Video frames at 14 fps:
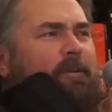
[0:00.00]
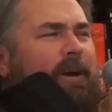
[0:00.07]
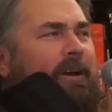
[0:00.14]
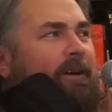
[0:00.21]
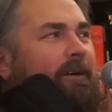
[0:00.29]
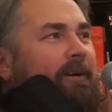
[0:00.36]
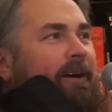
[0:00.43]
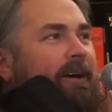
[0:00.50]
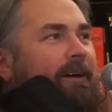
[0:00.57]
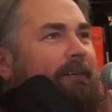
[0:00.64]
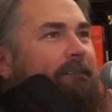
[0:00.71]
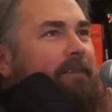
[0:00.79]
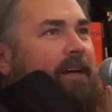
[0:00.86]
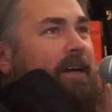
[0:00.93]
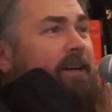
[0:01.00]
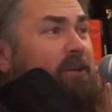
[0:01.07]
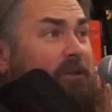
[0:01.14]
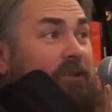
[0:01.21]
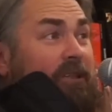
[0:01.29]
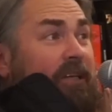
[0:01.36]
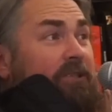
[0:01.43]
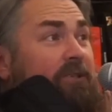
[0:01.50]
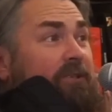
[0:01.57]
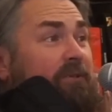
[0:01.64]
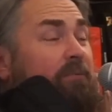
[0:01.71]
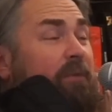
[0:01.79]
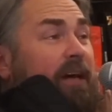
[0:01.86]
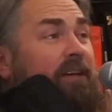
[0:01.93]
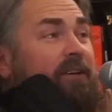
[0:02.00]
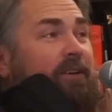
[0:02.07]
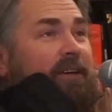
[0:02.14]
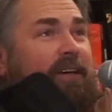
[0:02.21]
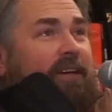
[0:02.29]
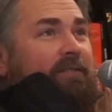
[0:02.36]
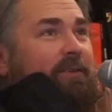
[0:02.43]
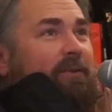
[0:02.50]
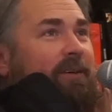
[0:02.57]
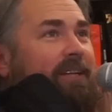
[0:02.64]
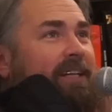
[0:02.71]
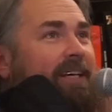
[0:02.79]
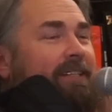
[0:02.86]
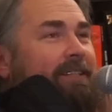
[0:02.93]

Great cocaine. I could also get you some bad cocaine if you wanted that.